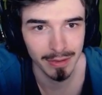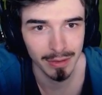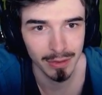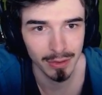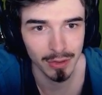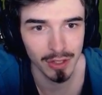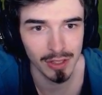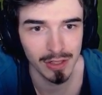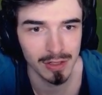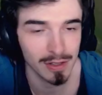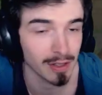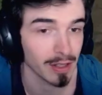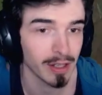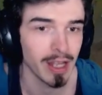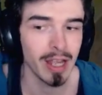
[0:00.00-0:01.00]
you
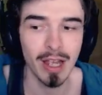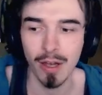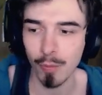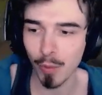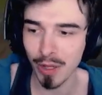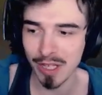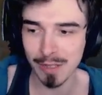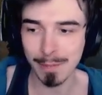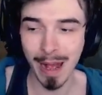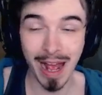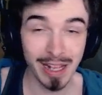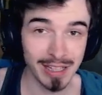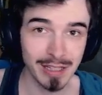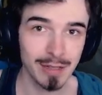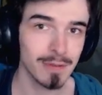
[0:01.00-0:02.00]
just, with his
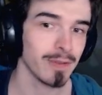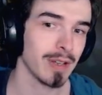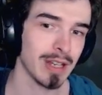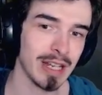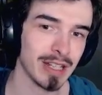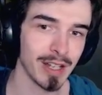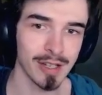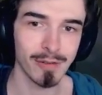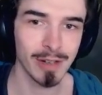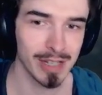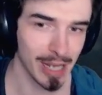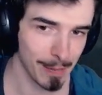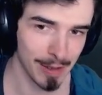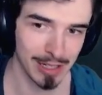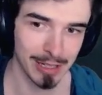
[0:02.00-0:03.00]
passive, he doesn't really
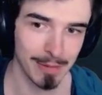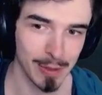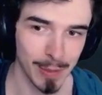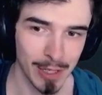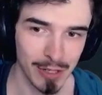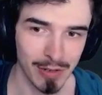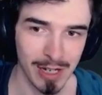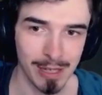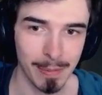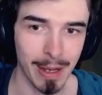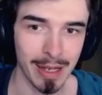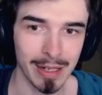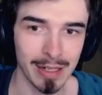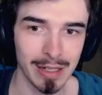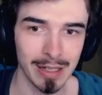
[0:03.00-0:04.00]
take much damage when he trades
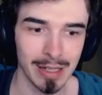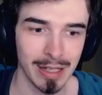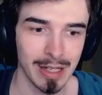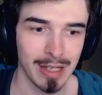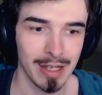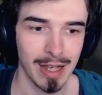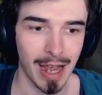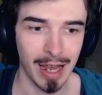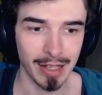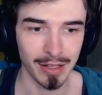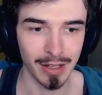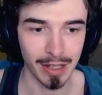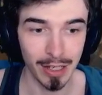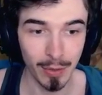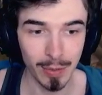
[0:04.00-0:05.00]
back.
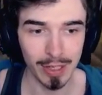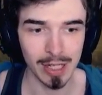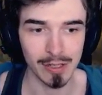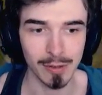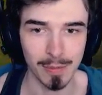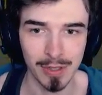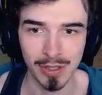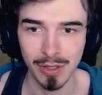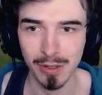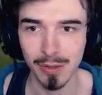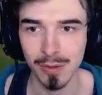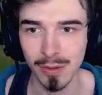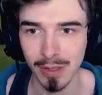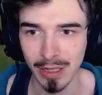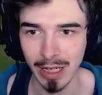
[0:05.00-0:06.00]
And the heal he gets from his
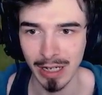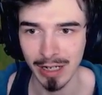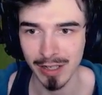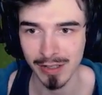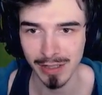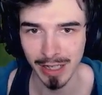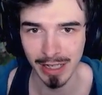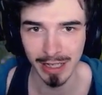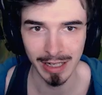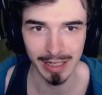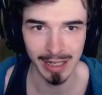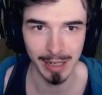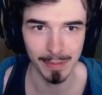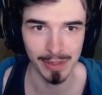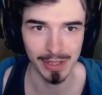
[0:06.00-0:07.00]
Q, again, he doesn't take any
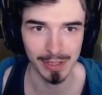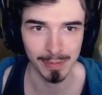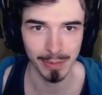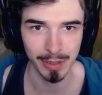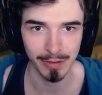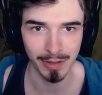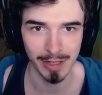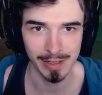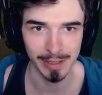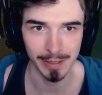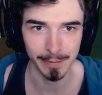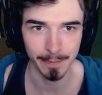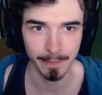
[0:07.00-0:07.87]
damage. It's pretty crazy.